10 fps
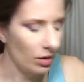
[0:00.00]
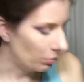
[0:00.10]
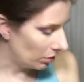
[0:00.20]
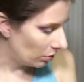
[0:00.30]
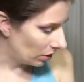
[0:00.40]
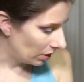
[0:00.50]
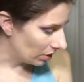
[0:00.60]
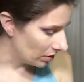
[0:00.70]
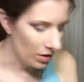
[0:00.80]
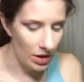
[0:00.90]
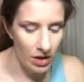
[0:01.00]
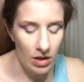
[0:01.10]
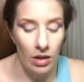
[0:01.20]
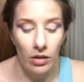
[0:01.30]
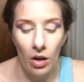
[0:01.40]
the blue in there since
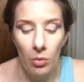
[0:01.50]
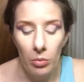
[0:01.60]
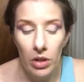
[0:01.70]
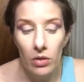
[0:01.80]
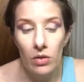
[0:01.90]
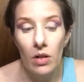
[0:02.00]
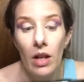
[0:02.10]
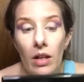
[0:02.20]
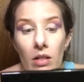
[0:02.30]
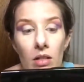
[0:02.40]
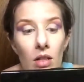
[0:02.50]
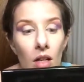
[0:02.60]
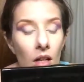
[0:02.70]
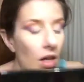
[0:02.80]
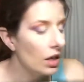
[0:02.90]
that's the color I'm going to be using next.
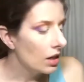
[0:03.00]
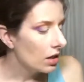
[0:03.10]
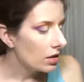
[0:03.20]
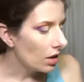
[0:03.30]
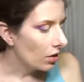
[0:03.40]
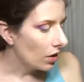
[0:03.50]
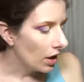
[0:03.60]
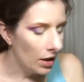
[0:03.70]
So,